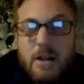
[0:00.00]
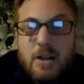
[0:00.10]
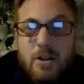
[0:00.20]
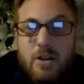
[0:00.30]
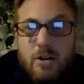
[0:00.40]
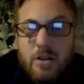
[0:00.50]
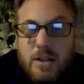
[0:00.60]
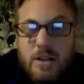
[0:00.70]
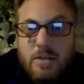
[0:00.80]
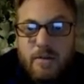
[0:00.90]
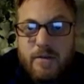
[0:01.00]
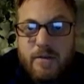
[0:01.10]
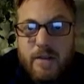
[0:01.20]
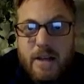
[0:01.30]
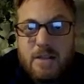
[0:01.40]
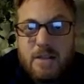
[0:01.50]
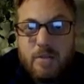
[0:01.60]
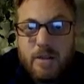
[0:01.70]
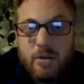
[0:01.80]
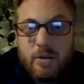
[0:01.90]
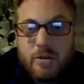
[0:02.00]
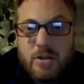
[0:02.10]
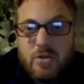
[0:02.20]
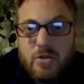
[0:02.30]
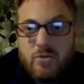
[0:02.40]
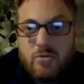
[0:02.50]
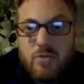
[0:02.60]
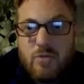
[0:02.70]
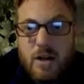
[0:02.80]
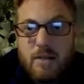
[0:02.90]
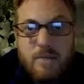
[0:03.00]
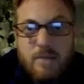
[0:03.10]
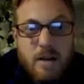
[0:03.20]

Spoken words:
you know, you need to be flexible in order to